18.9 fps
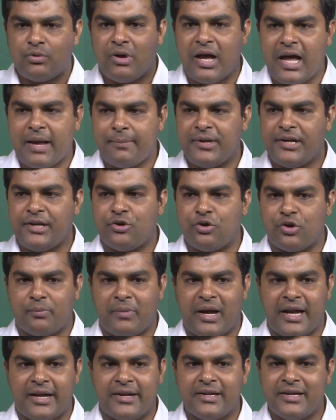you have in your
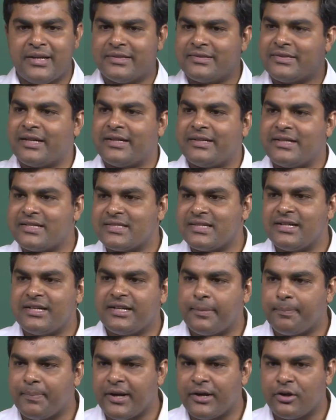mind that doesn't
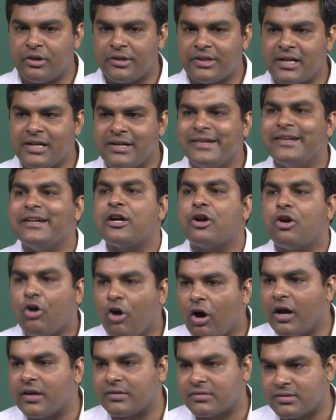depend on the
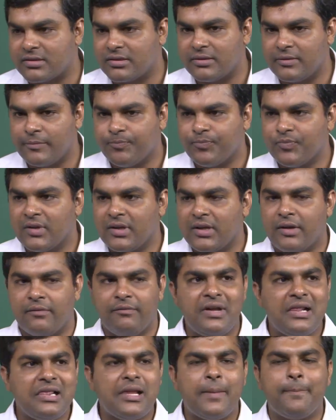cost.
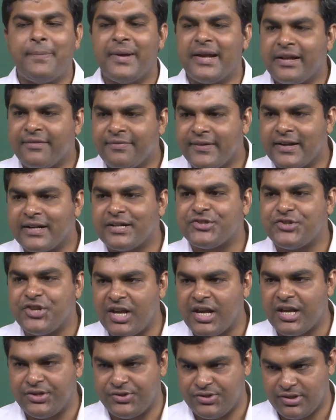Will the benefit
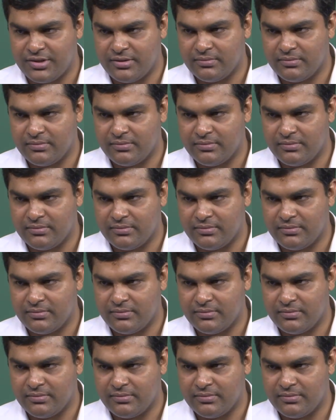change?